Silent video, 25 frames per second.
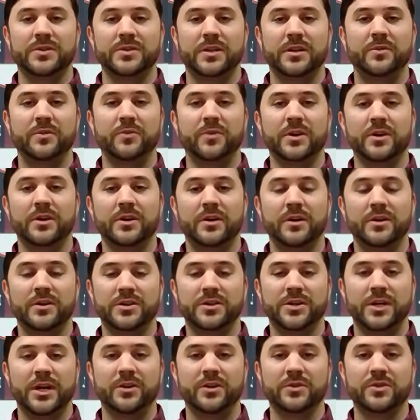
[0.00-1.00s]
And then when you're on our
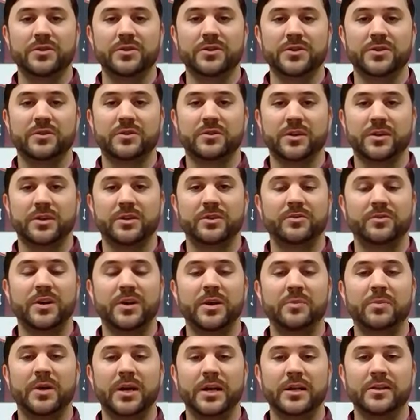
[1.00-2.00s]
channel, you just click the
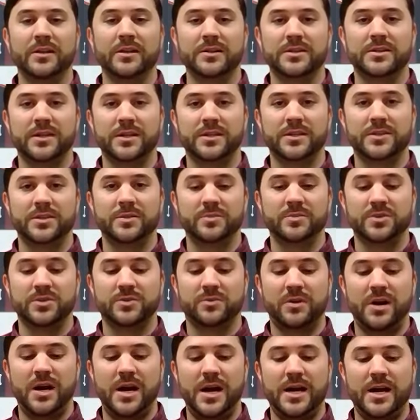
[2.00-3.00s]
red button that says
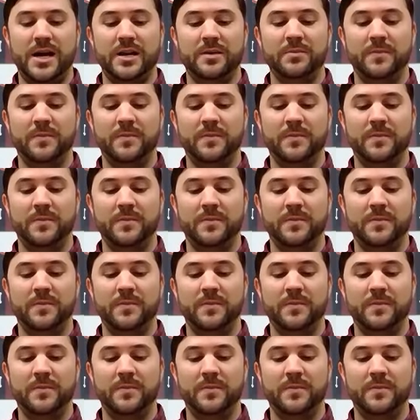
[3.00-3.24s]
subscribe.